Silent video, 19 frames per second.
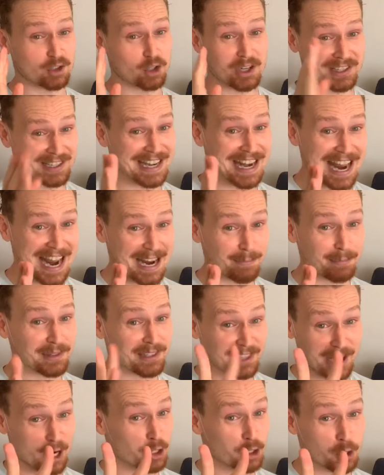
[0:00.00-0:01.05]
It's just
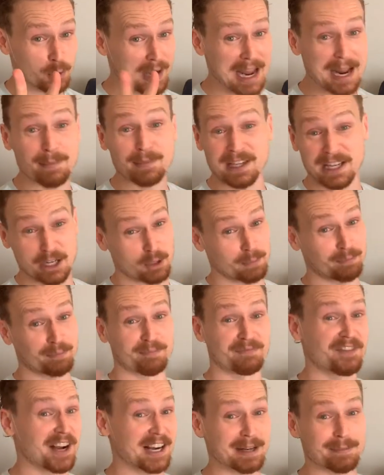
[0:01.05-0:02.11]
names, their two names, and you're
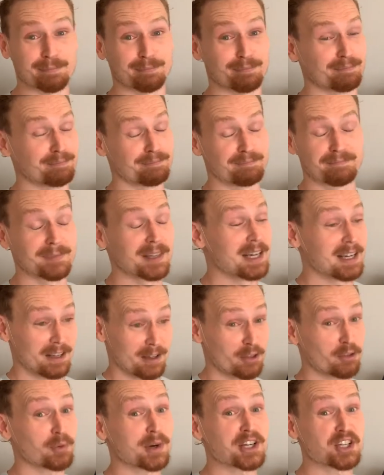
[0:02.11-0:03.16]
fucking
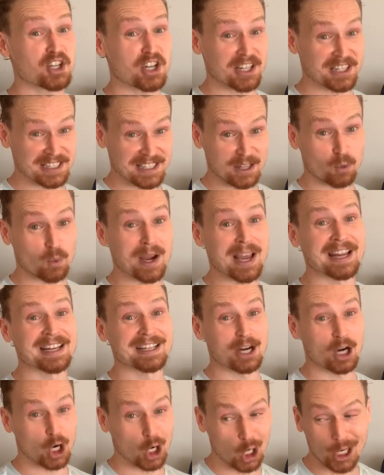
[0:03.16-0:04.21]
three sheets to the wind
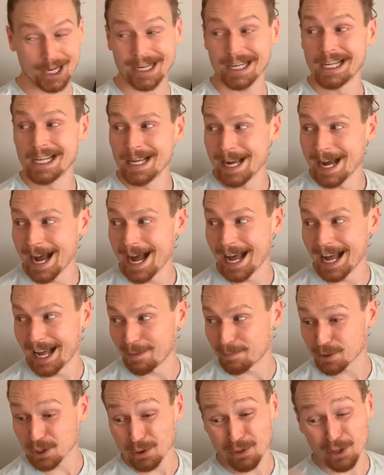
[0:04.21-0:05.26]
in a hurry.
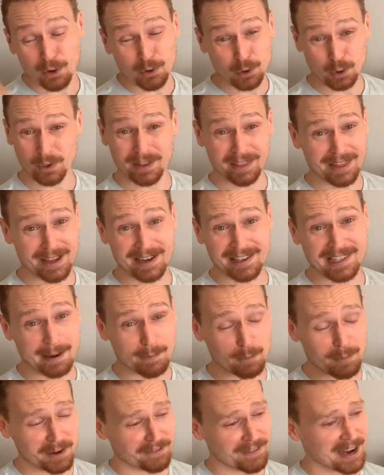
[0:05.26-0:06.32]
So those sort of things, I'm
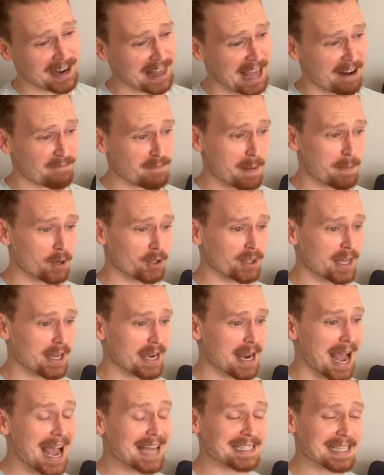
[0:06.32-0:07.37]
a big fan of that for my
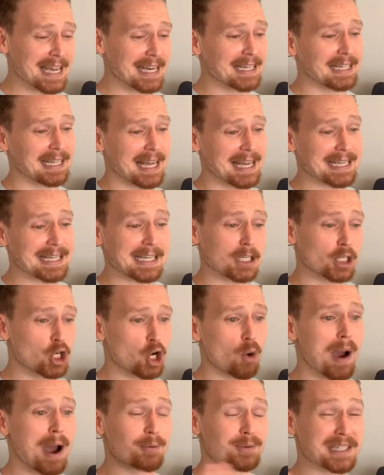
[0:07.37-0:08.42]
birthday. I tend to, like,
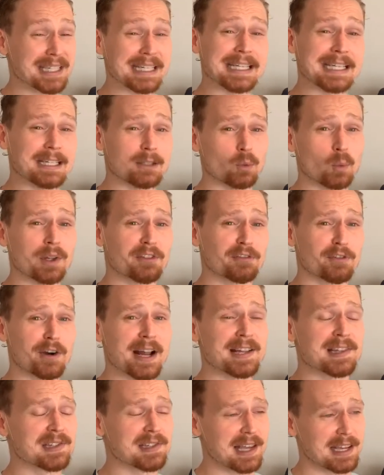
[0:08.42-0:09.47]
go out to eat with
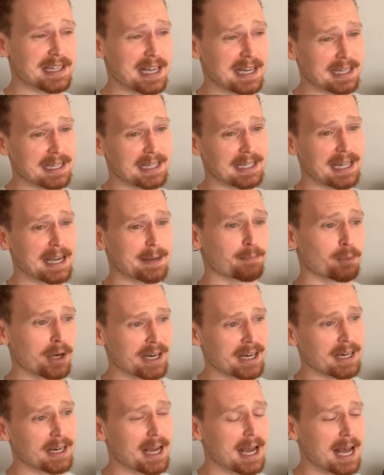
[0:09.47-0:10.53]
friends. I tend to, like,
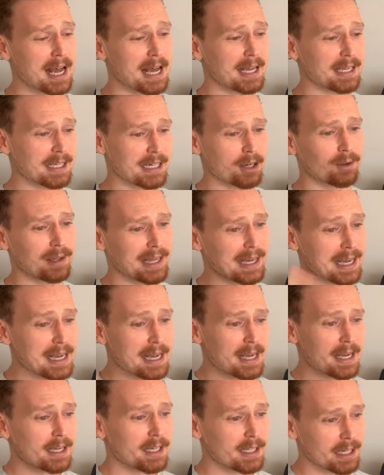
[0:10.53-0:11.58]
bring, you
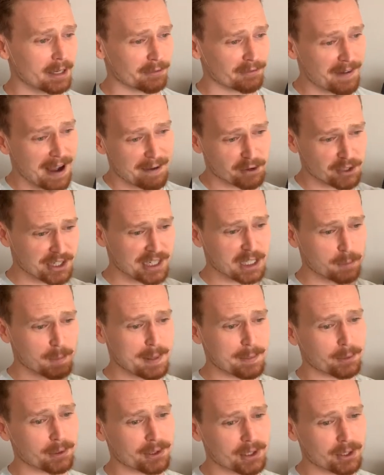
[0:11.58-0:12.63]
know, 5 or 6
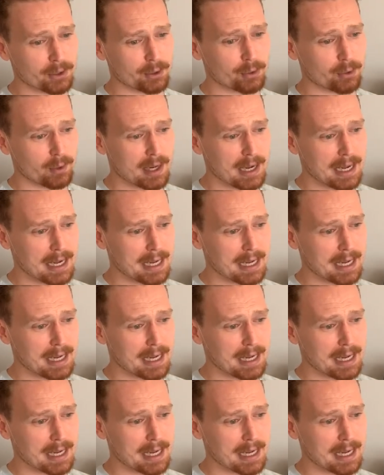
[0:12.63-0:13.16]
people to,